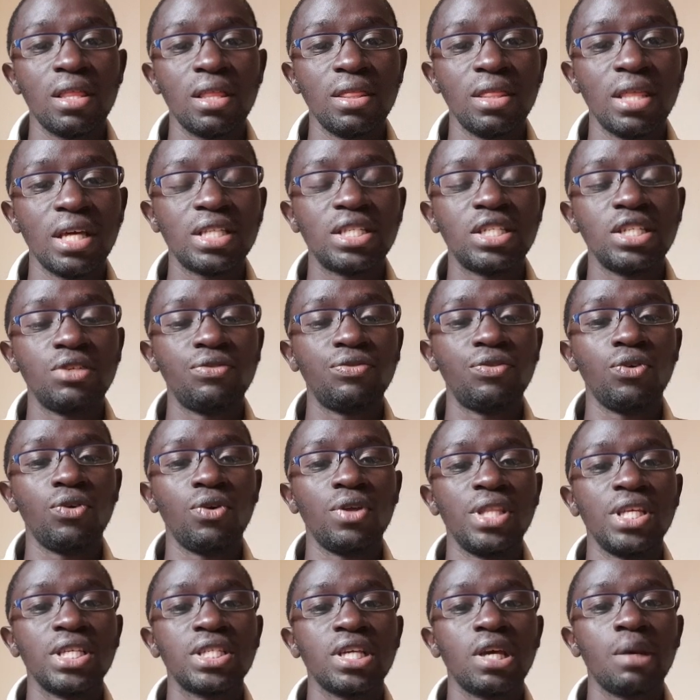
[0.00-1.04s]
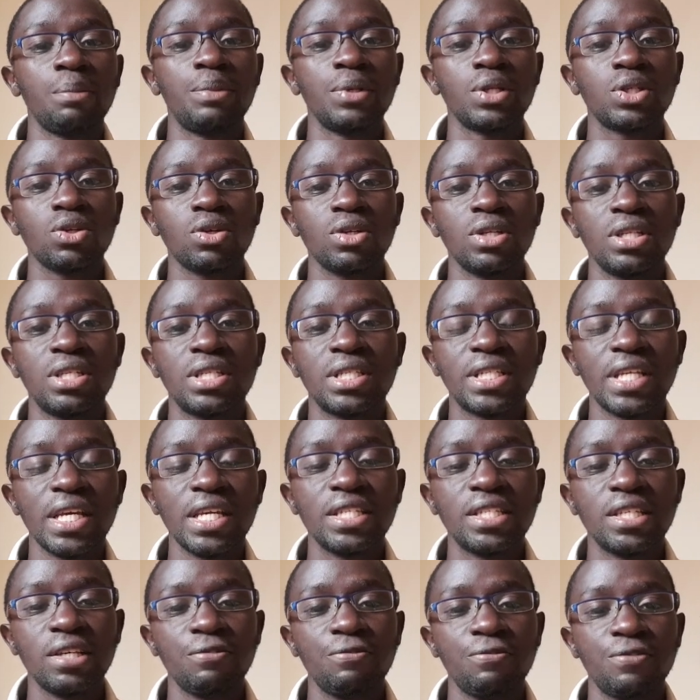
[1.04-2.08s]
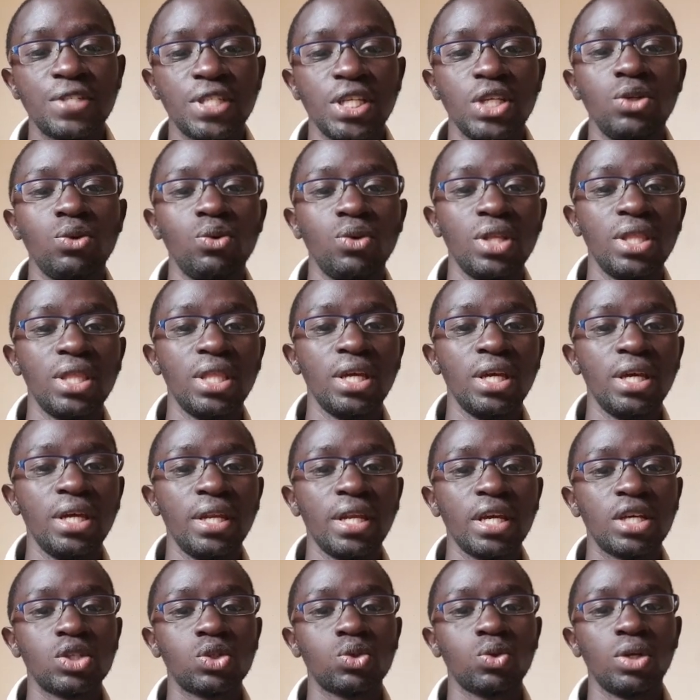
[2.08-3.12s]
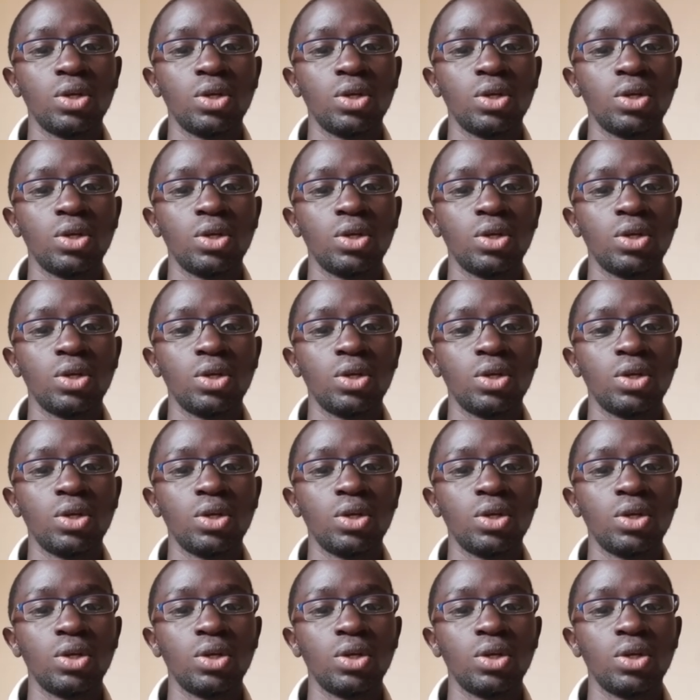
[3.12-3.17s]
That's it for this episode. Stay safe. See you in the next